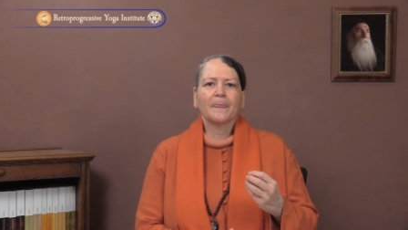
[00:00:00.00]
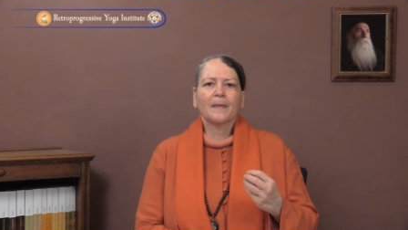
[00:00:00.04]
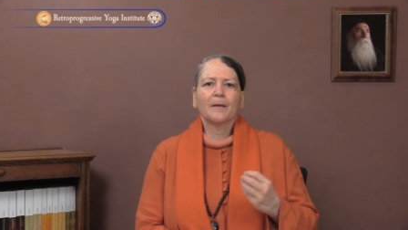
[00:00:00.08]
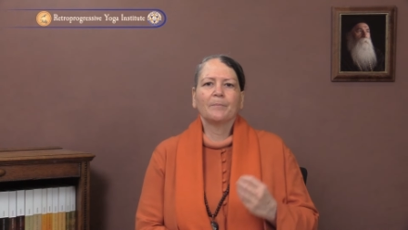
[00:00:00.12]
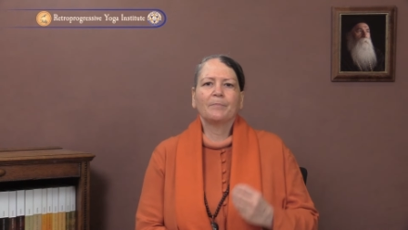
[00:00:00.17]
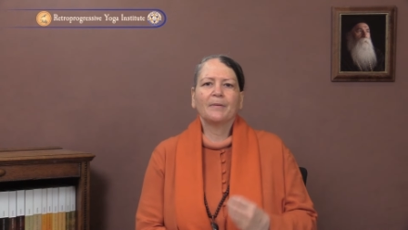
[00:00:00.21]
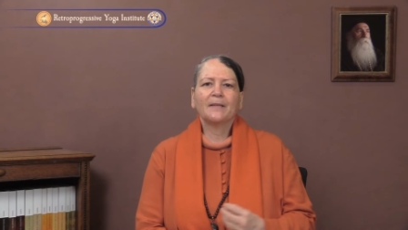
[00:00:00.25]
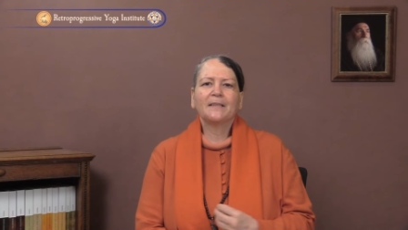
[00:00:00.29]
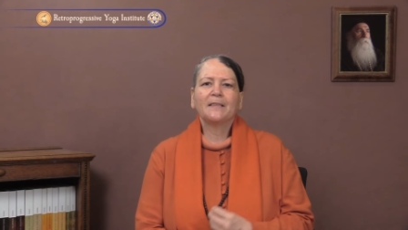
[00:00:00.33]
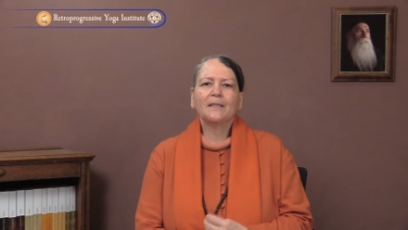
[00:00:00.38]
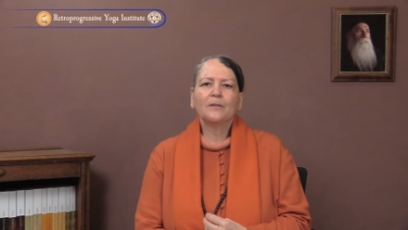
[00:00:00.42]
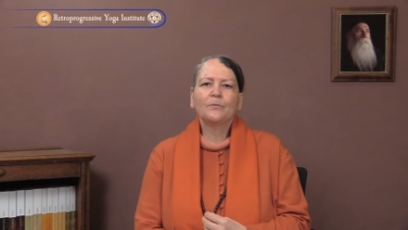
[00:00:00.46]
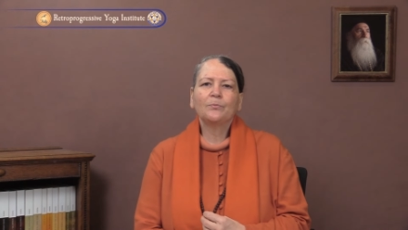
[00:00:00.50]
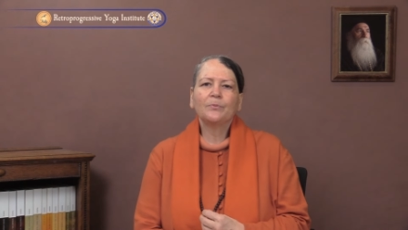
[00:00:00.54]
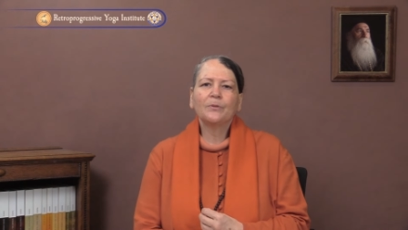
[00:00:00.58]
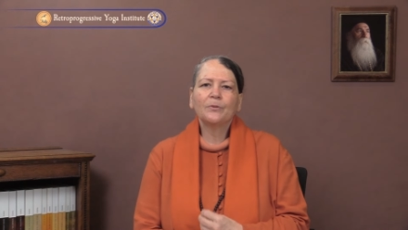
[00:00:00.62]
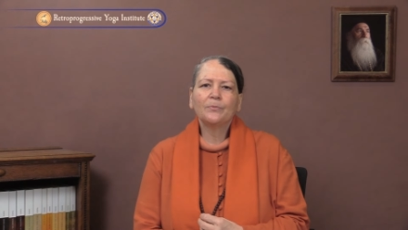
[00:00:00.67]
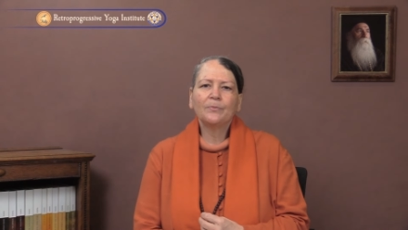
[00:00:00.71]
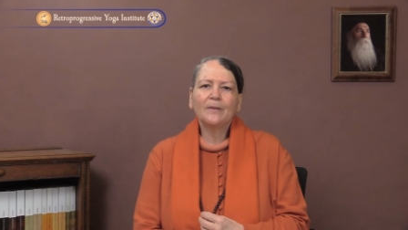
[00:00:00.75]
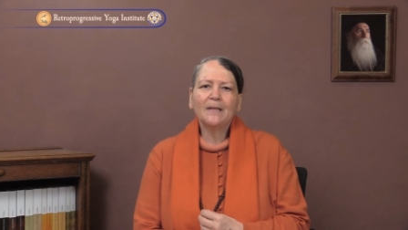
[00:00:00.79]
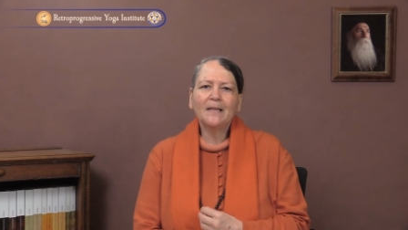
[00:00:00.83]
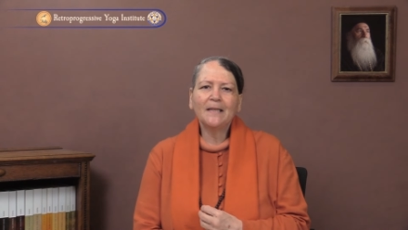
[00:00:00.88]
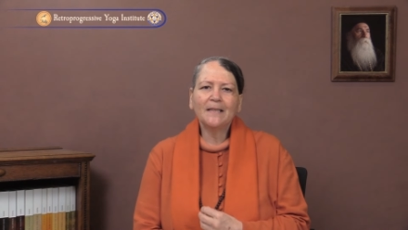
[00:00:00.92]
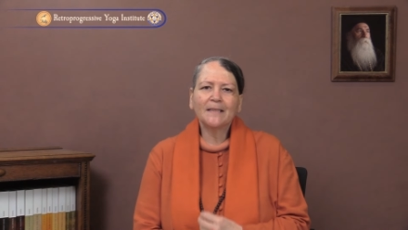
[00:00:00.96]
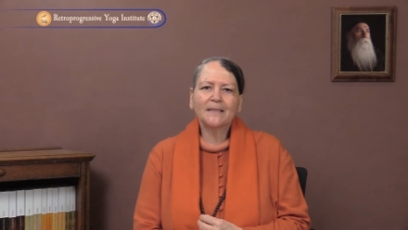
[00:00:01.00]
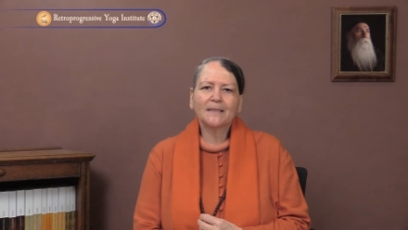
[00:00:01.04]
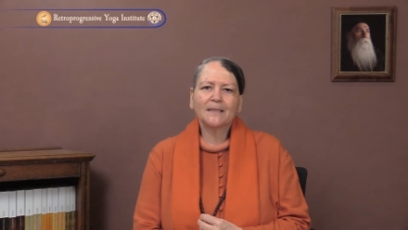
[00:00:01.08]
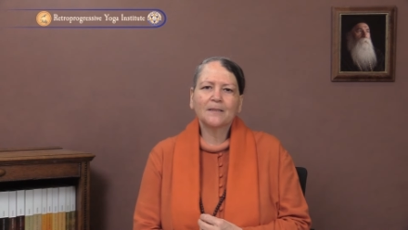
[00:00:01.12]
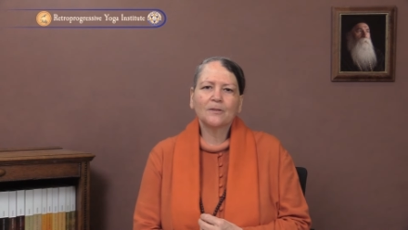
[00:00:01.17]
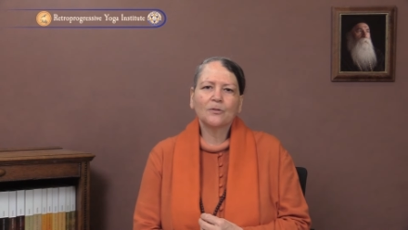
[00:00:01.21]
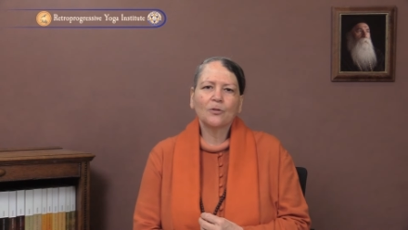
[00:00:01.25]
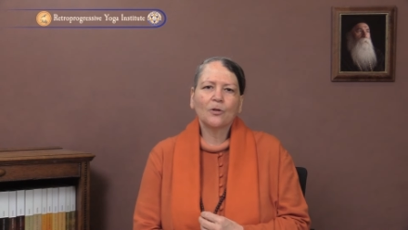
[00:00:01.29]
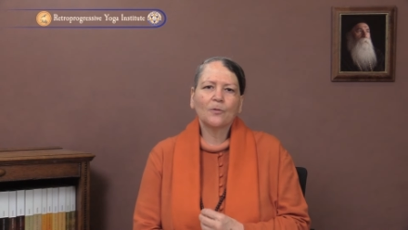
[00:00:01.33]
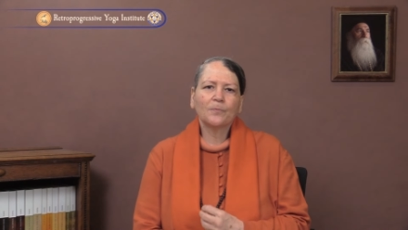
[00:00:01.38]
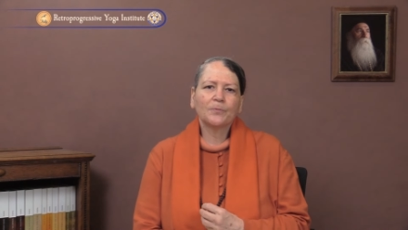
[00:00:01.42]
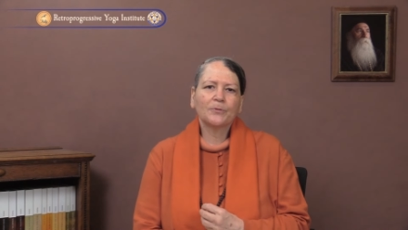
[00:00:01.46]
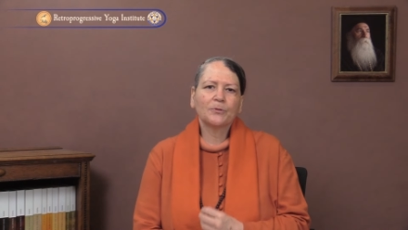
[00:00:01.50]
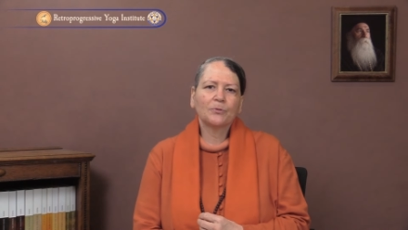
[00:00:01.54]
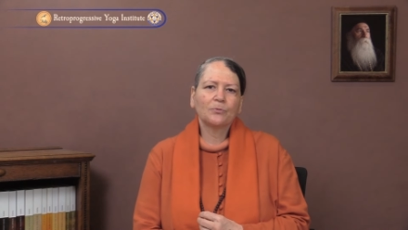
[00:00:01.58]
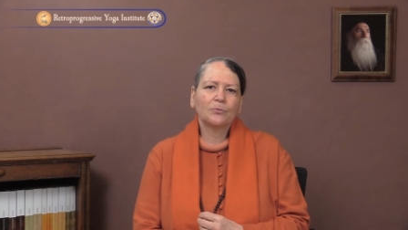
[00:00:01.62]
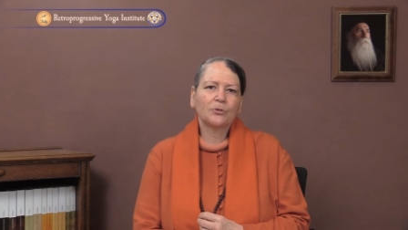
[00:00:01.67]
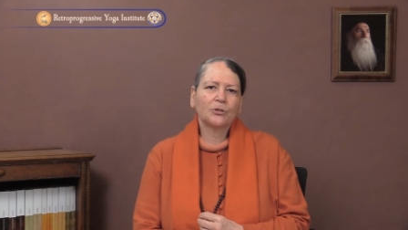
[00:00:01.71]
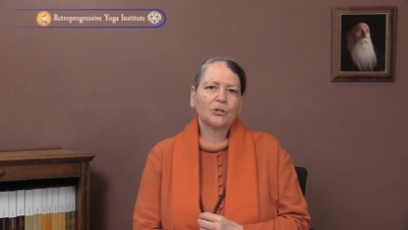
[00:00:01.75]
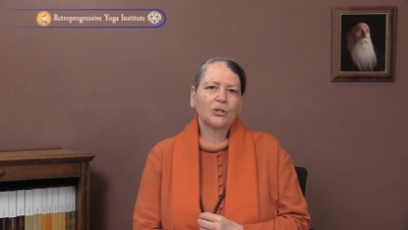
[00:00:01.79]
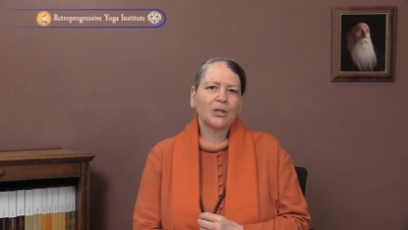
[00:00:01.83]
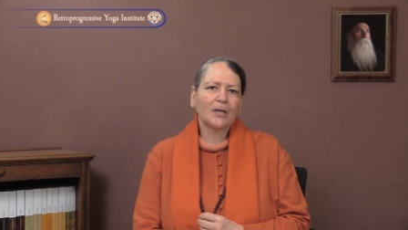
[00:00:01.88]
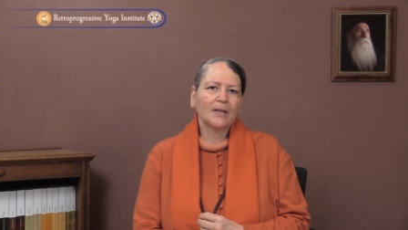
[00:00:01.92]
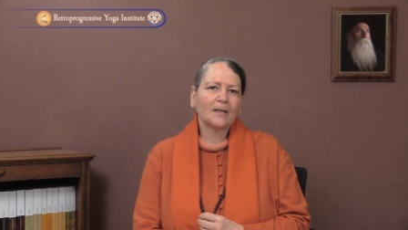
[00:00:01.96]
But did we really stop to
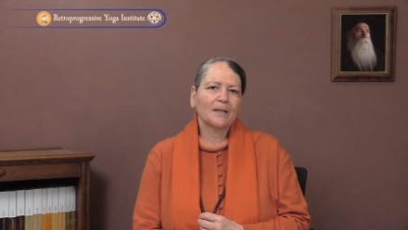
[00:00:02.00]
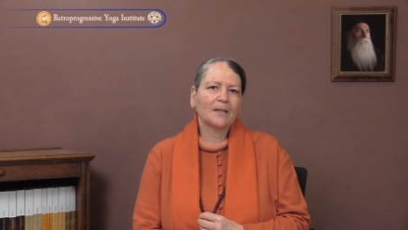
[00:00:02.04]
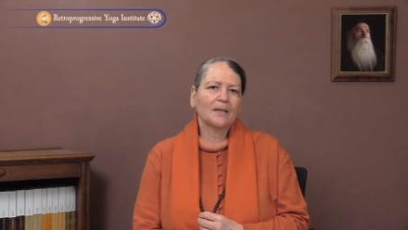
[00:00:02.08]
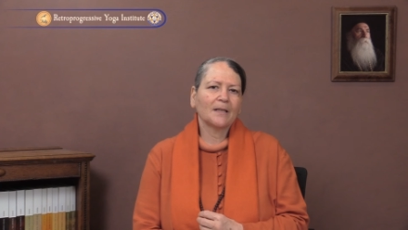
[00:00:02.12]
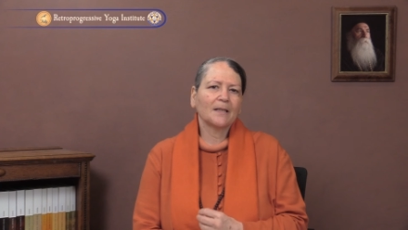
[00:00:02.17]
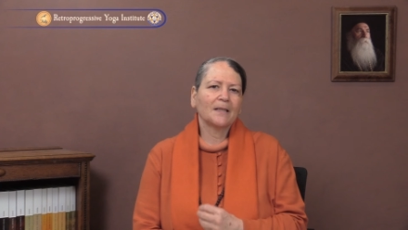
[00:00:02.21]
check